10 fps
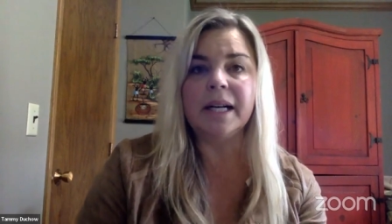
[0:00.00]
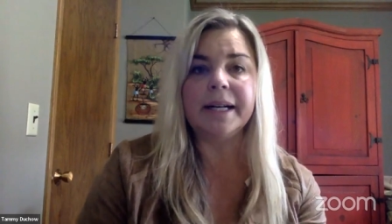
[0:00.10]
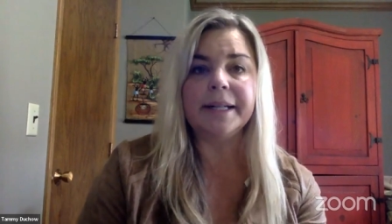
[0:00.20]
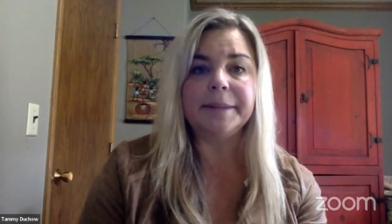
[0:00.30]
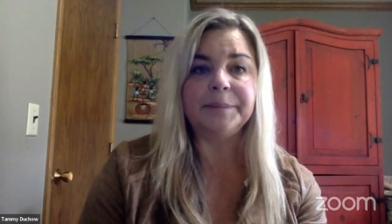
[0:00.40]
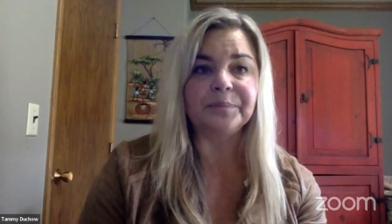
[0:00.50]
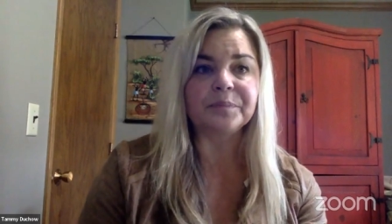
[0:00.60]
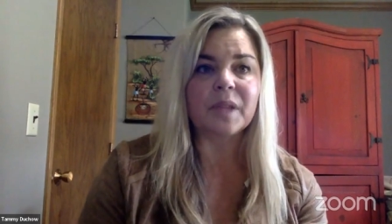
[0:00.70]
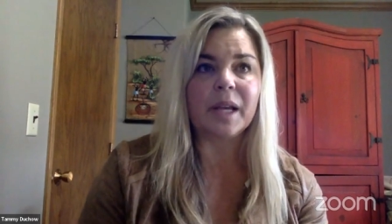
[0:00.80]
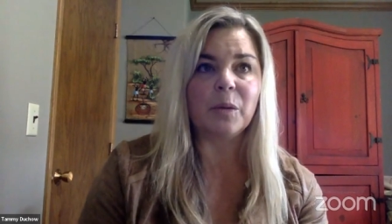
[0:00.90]
and
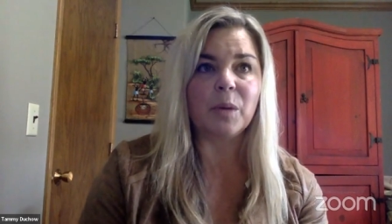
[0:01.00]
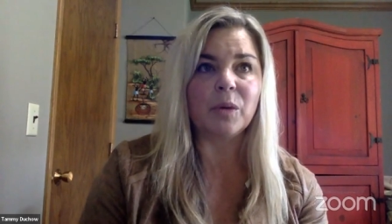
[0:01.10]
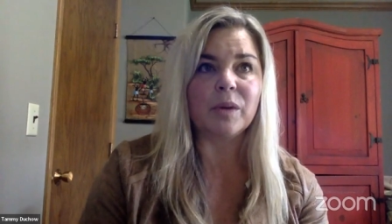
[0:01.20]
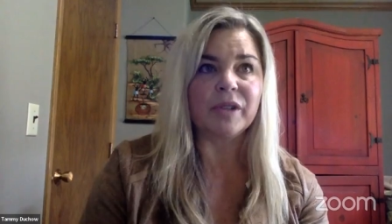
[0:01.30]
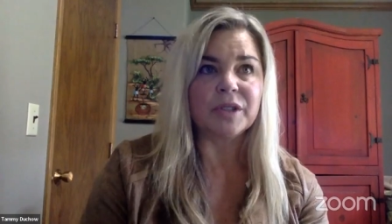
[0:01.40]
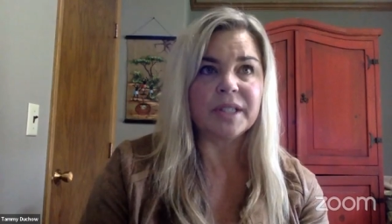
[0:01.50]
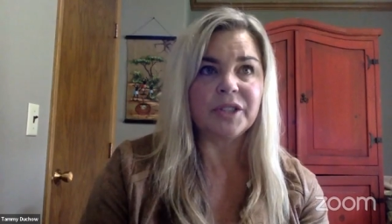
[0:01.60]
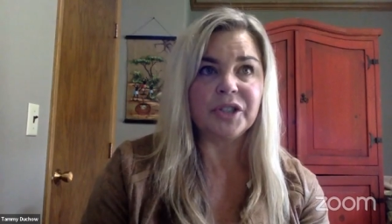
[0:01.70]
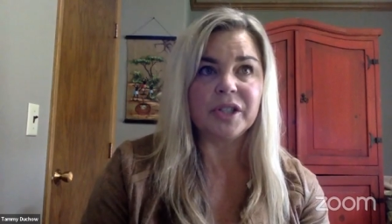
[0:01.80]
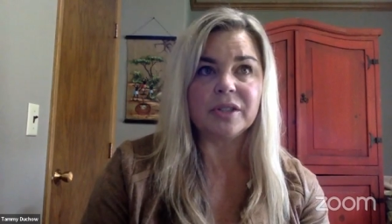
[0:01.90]
we reverse
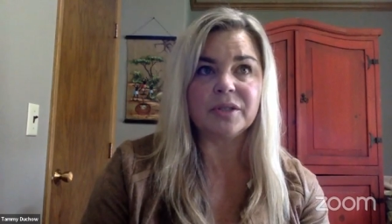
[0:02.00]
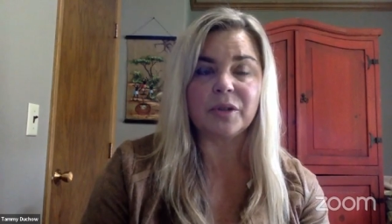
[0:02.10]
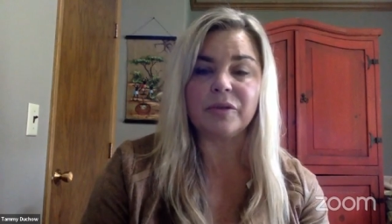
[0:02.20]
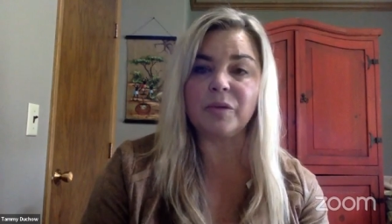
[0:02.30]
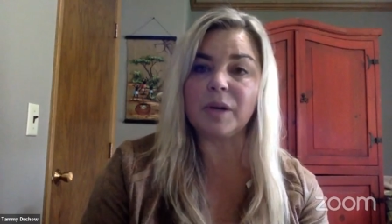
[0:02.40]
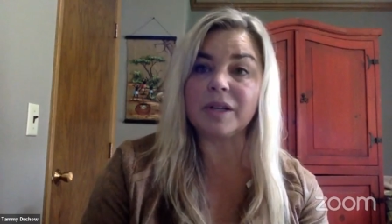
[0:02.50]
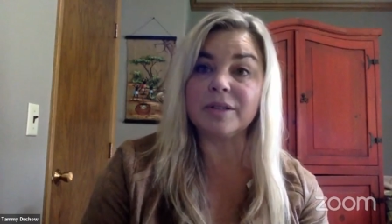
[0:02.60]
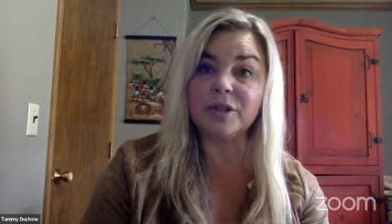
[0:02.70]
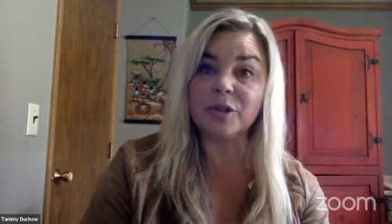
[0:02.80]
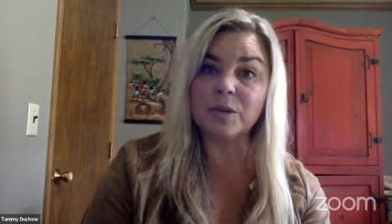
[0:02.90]
engineered sort of what
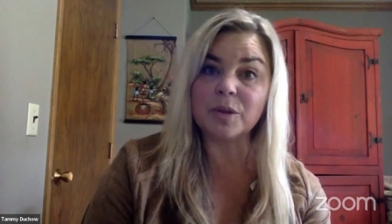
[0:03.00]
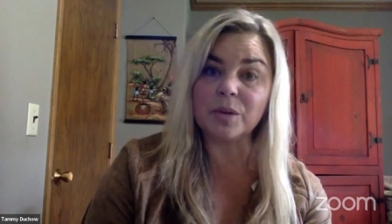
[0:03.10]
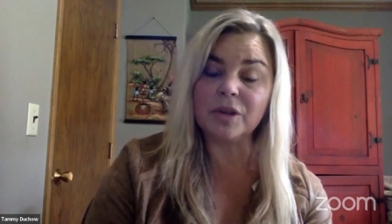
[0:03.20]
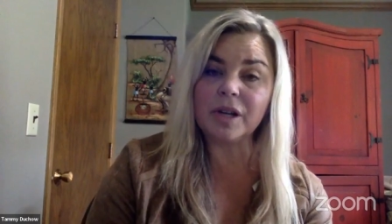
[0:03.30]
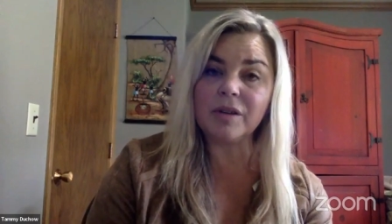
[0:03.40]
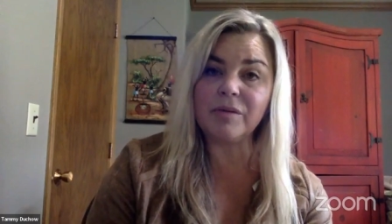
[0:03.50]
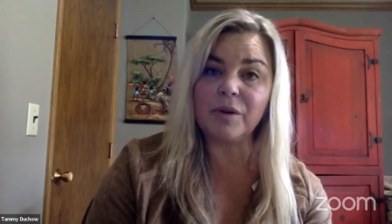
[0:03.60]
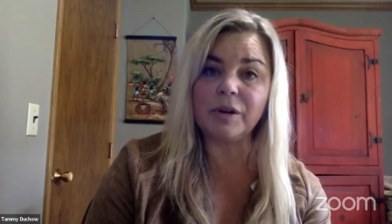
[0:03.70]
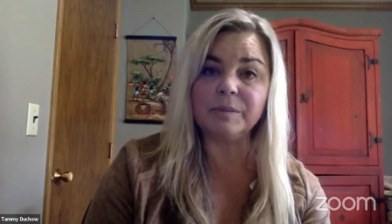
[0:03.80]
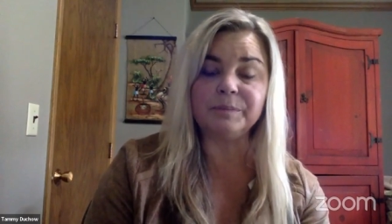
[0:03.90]
consumers were looking
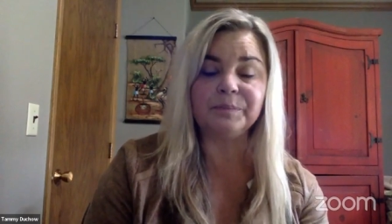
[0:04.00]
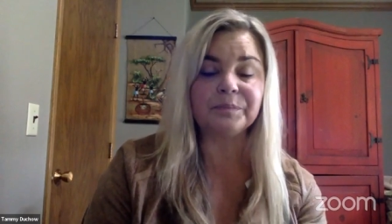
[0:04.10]
for